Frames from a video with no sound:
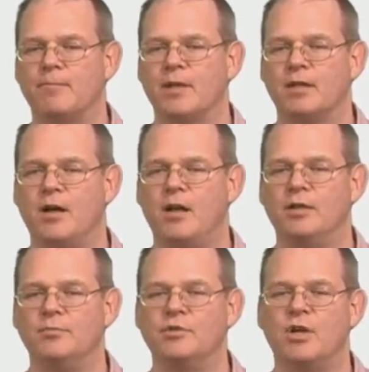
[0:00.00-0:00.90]

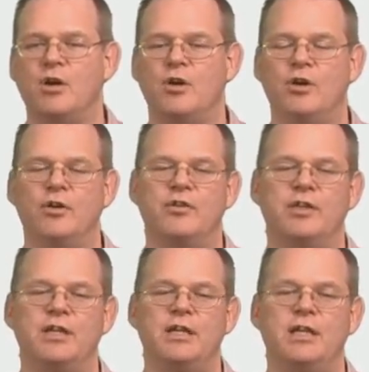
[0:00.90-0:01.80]
columns are
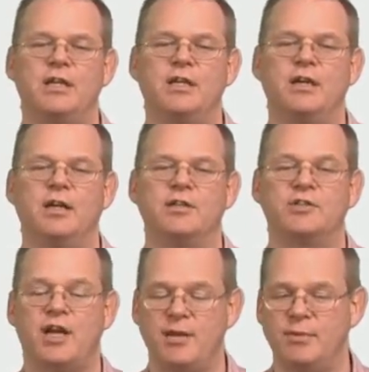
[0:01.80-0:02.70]
the
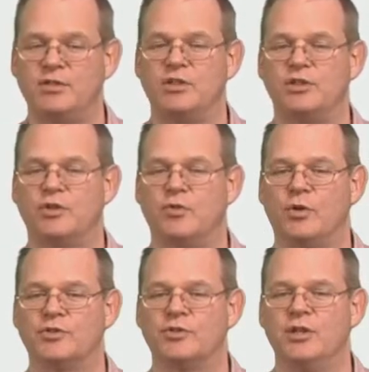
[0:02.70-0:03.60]
assignments in your
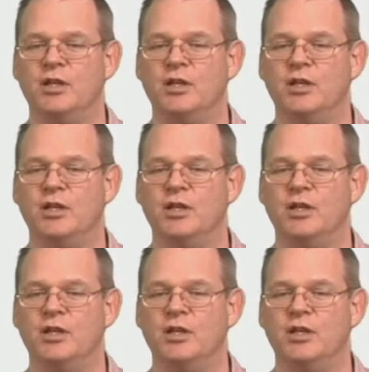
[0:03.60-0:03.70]
course.